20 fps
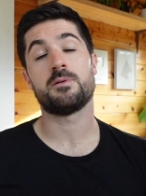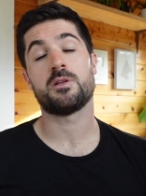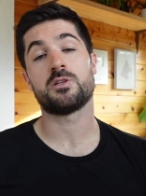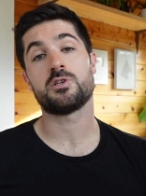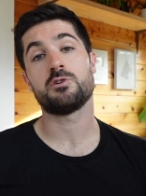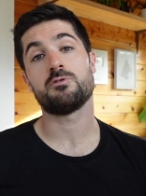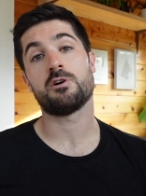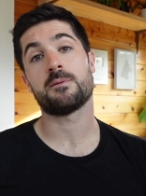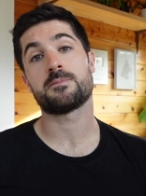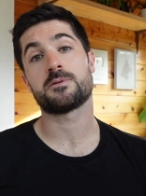are the
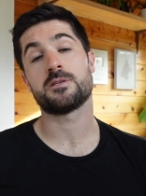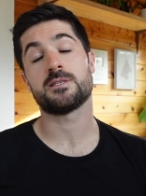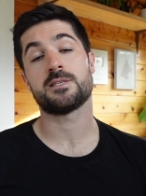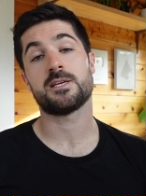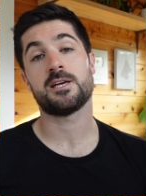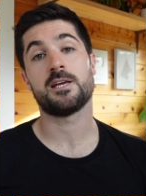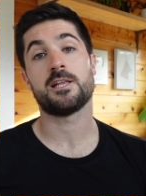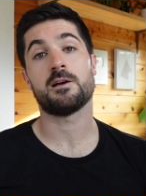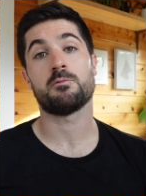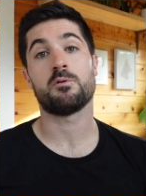two options
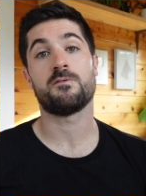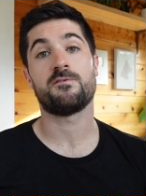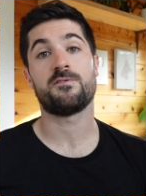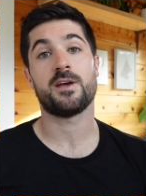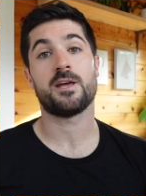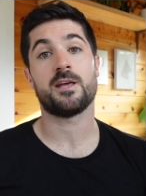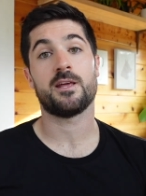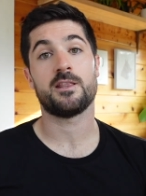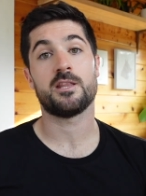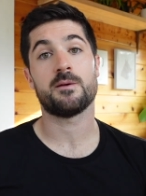here that will
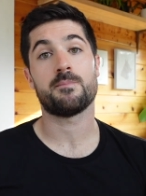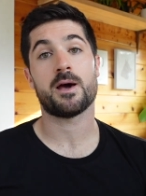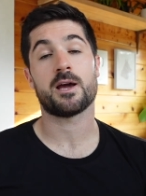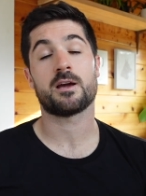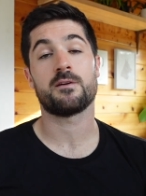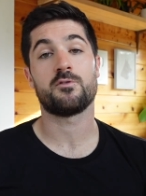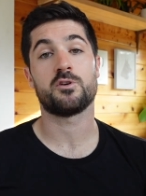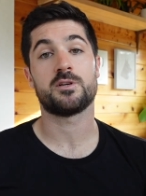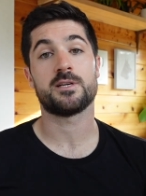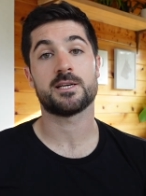fit in the back
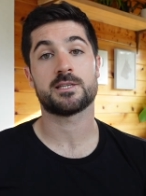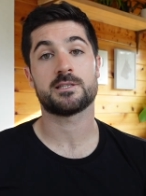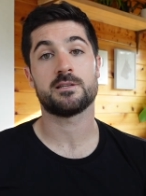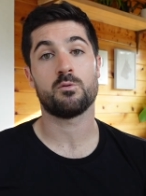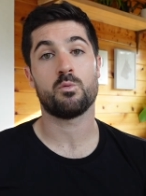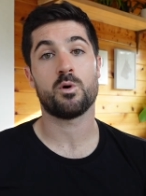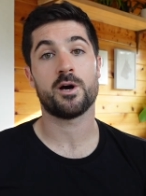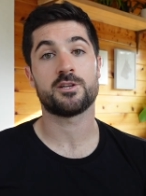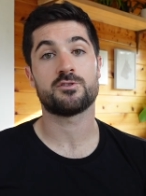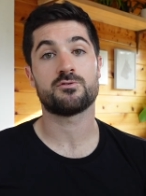of your Tesla Y